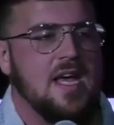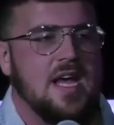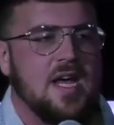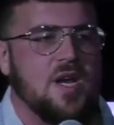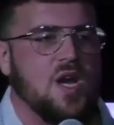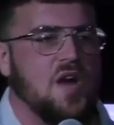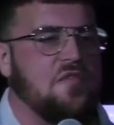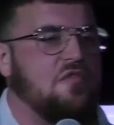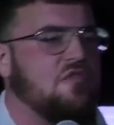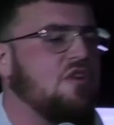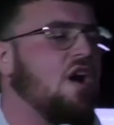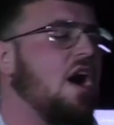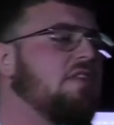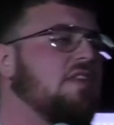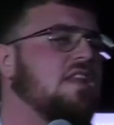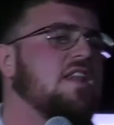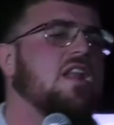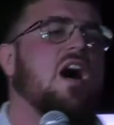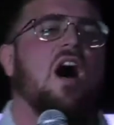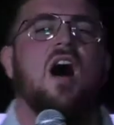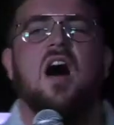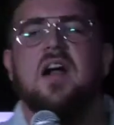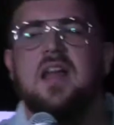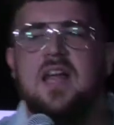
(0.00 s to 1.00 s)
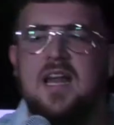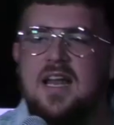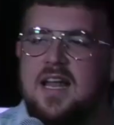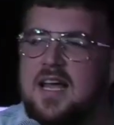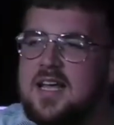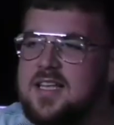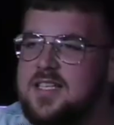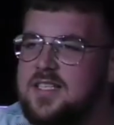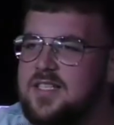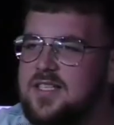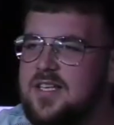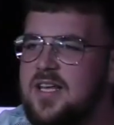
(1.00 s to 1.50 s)
you know, if you're on the naughty
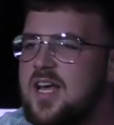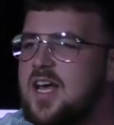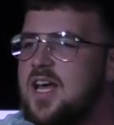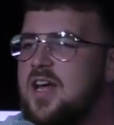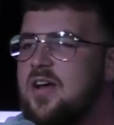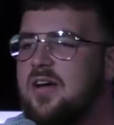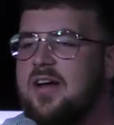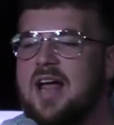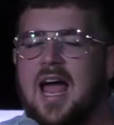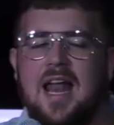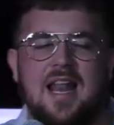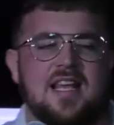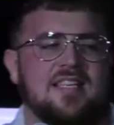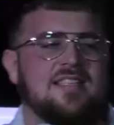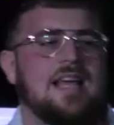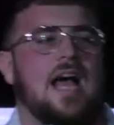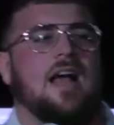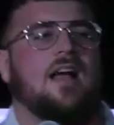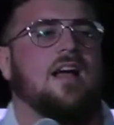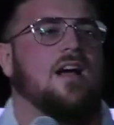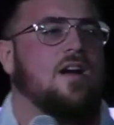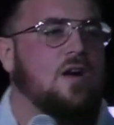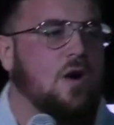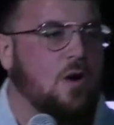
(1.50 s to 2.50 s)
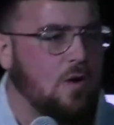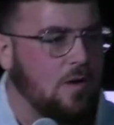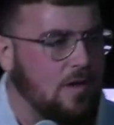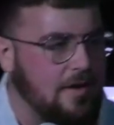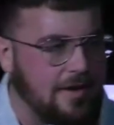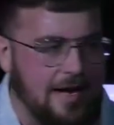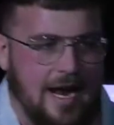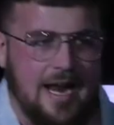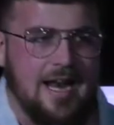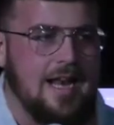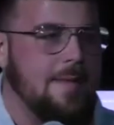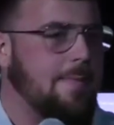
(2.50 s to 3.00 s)
list, you're getting a sack of coal.
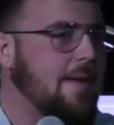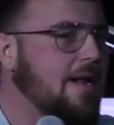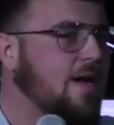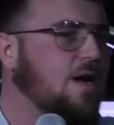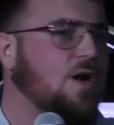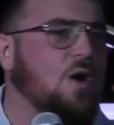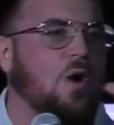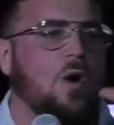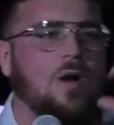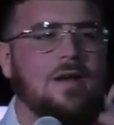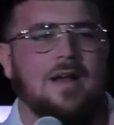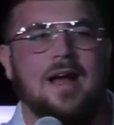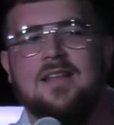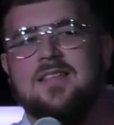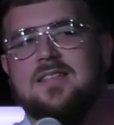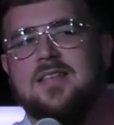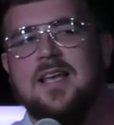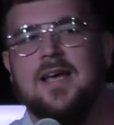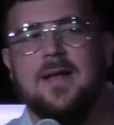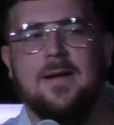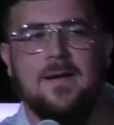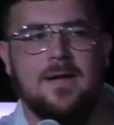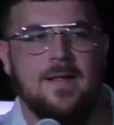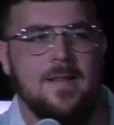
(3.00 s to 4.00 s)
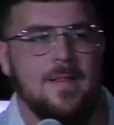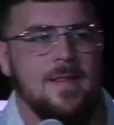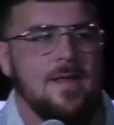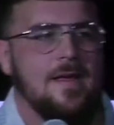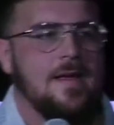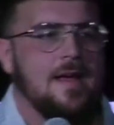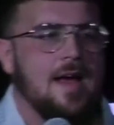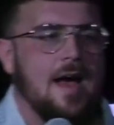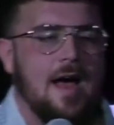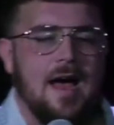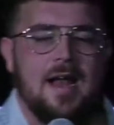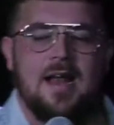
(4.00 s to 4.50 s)
You're getting a little bit of coal, that's it.
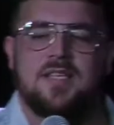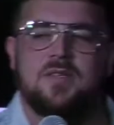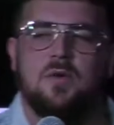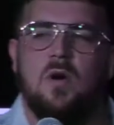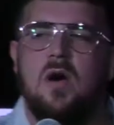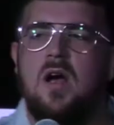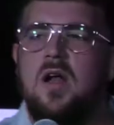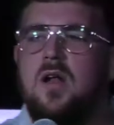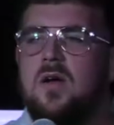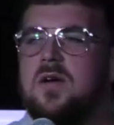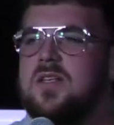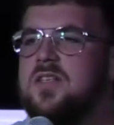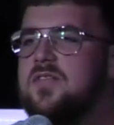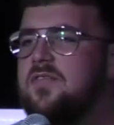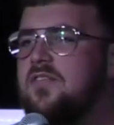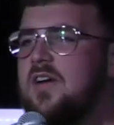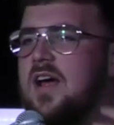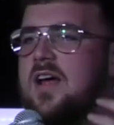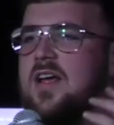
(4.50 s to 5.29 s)
And it's one of those